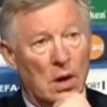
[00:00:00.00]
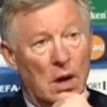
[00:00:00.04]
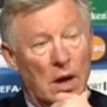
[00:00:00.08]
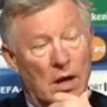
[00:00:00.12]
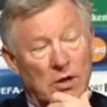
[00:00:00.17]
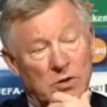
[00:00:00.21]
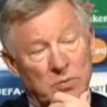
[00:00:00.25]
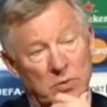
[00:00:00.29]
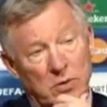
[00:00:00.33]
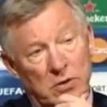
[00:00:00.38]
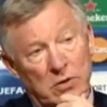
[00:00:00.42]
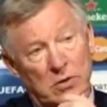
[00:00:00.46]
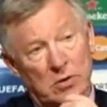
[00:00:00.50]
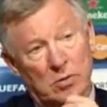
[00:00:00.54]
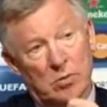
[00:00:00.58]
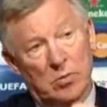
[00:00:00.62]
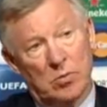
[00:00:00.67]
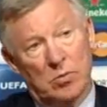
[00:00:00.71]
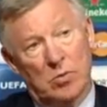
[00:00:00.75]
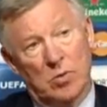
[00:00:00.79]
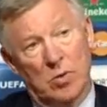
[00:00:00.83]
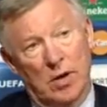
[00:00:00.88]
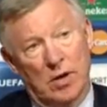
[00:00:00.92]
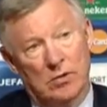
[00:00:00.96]
I speak to
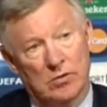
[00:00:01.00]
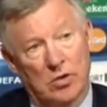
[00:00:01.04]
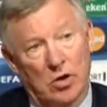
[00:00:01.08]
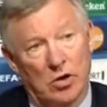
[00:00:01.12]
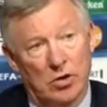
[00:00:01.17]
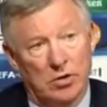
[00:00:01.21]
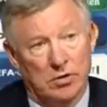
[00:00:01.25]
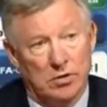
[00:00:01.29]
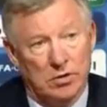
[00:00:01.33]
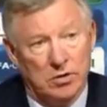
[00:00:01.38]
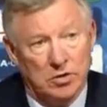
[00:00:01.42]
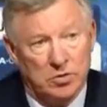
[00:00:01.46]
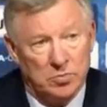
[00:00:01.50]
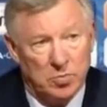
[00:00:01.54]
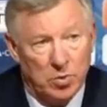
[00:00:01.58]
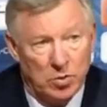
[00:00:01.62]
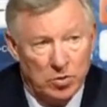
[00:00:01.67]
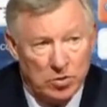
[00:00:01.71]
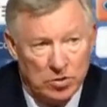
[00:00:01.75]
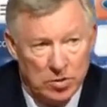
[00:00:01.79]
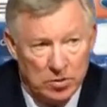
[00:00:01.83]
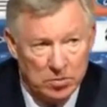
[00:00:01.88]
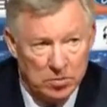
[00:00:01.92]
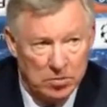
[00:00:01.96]
him quite a lot, and I
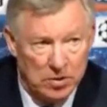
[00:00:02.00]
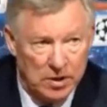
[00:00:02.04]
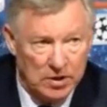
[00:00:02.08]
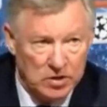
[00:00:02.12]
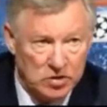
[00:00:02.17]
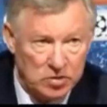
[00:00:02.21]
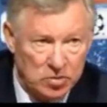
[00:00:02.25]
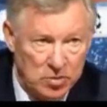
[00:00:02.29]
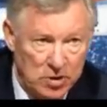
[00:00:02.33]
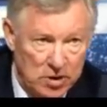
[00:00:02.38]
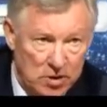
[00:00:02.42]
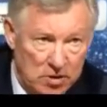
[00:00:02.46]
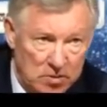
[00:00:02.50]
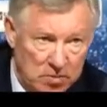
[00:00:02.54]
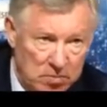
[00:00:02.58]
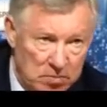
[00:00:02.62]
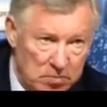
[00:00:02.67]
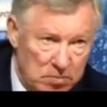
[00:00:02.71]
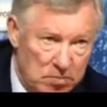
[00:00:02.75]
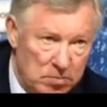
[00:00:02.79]
spoke to him last week.